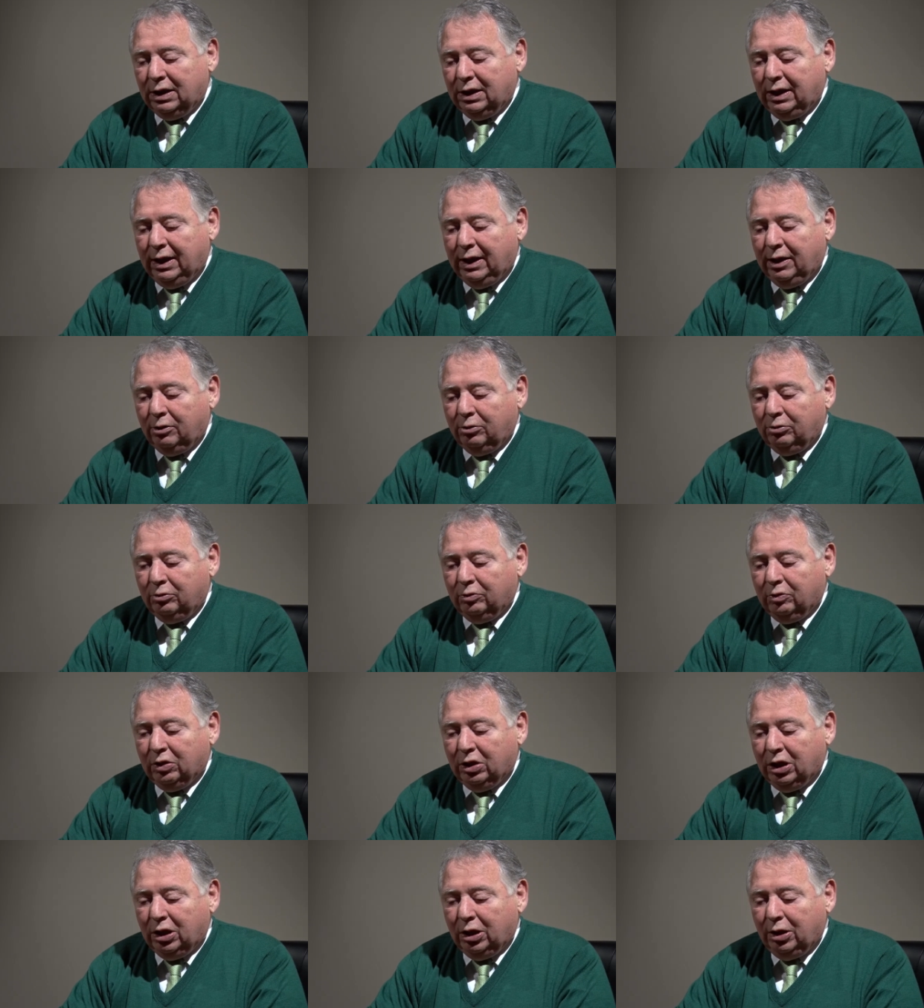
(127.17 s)
Now,
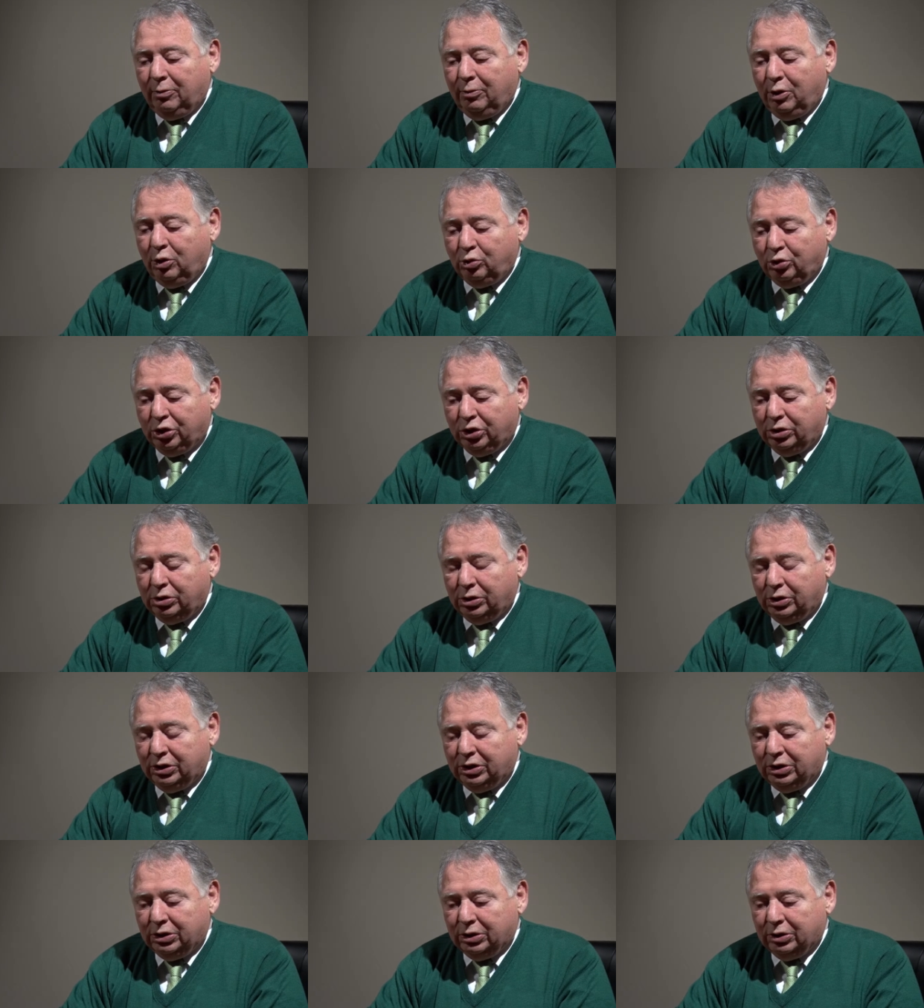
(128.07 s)

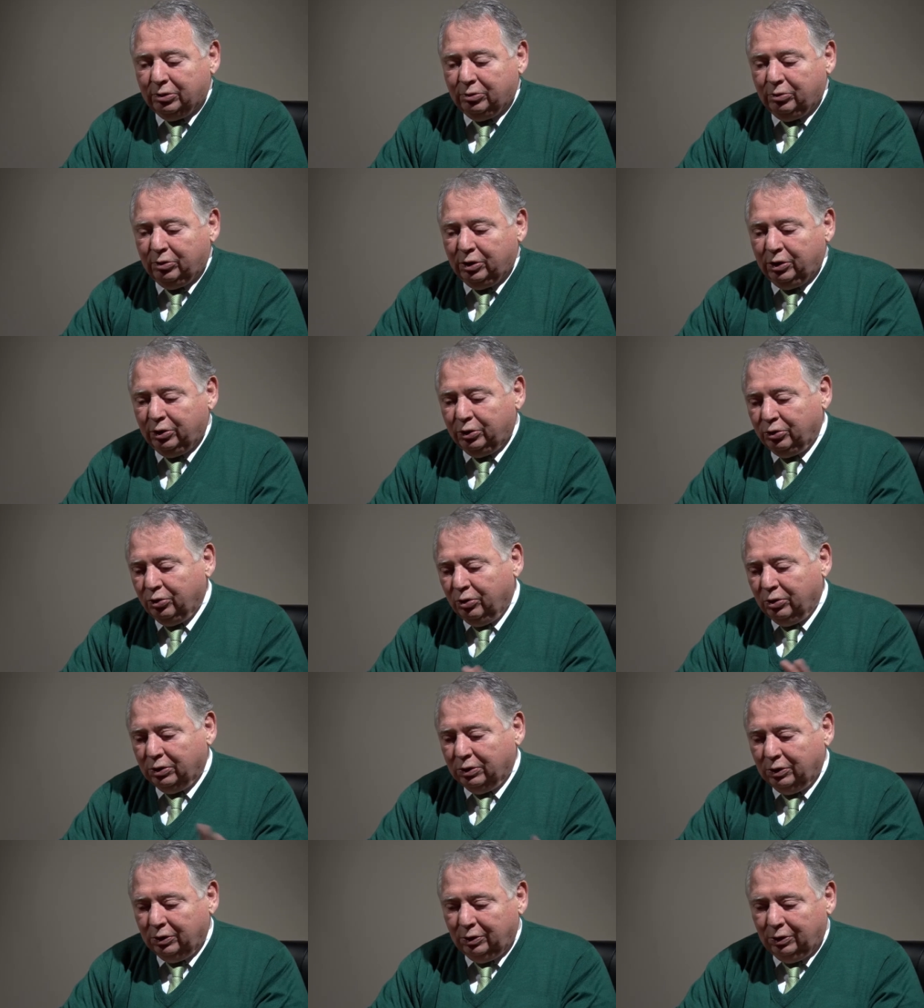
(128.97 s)
emotions, we're going to
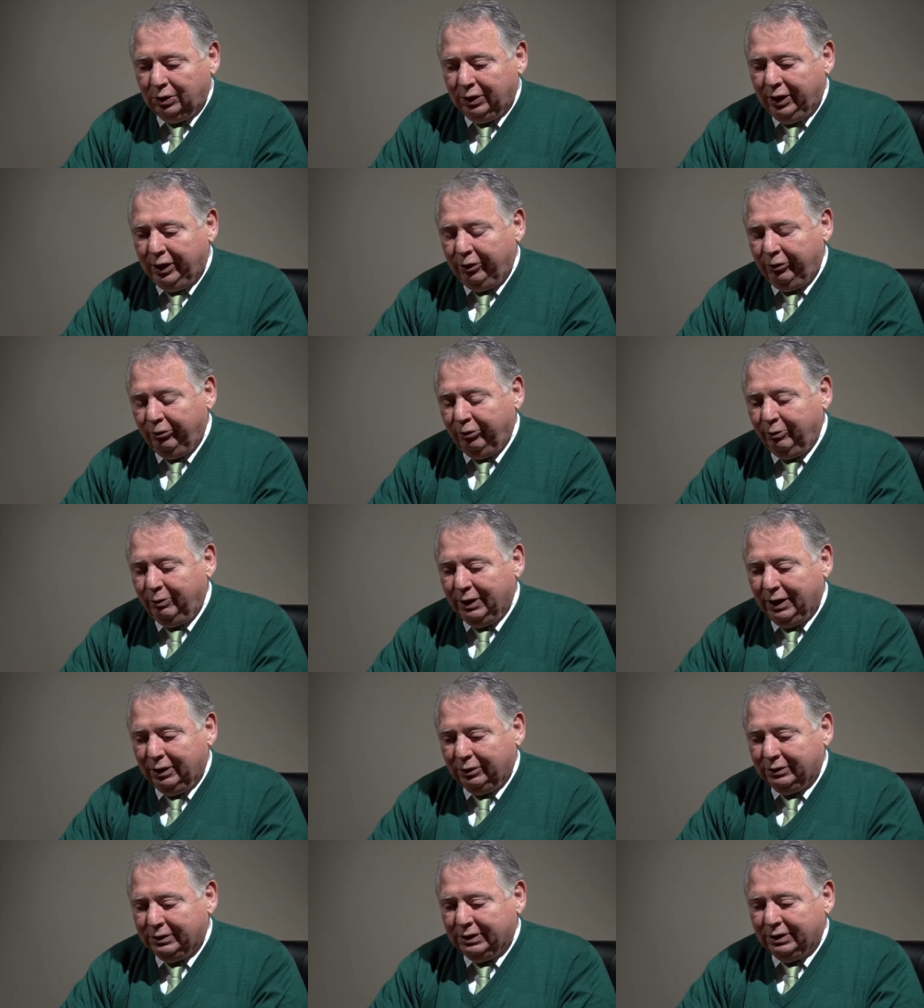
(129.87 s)
talk a little later
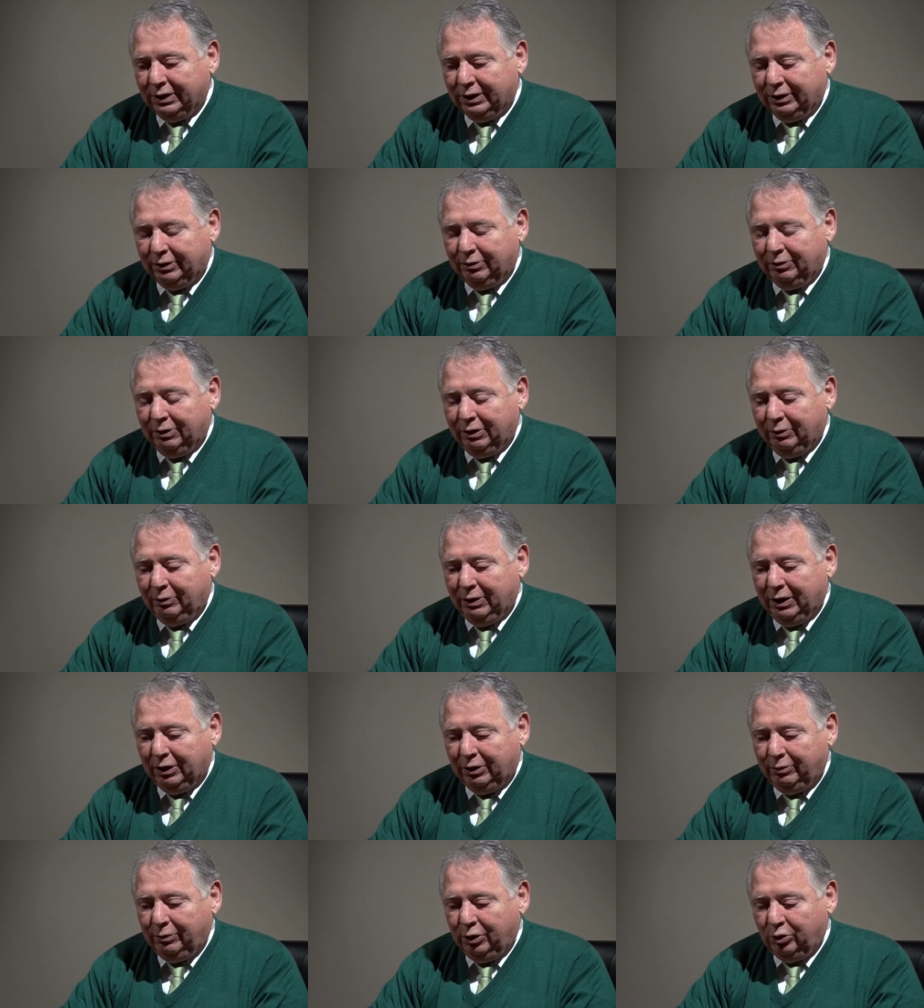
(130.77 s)
about, uh,
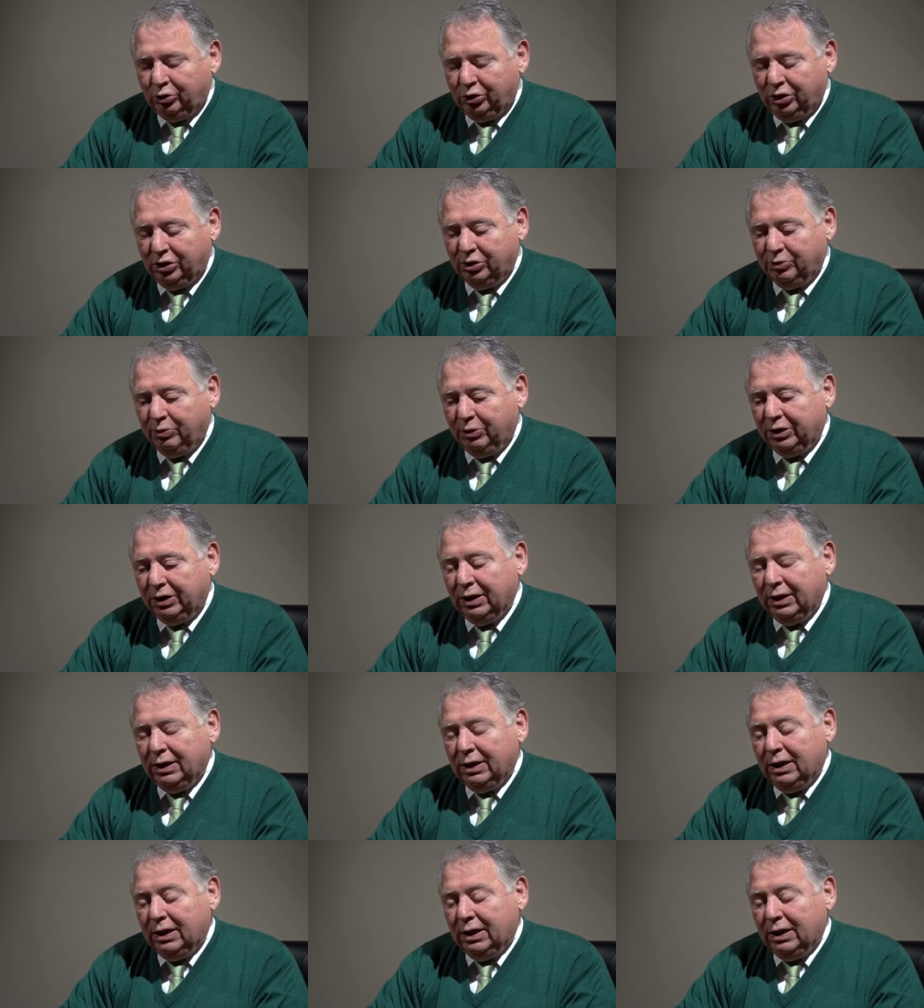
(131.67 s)
about emotions, but